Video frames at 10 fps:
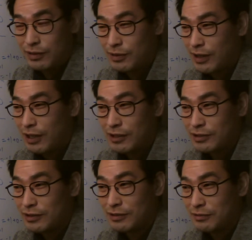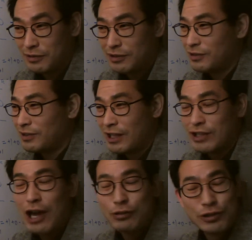I guess that's
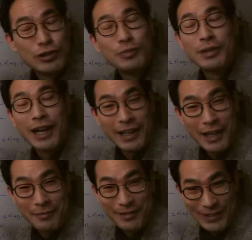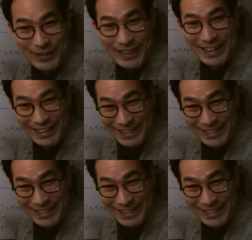how stupid I am. Okay.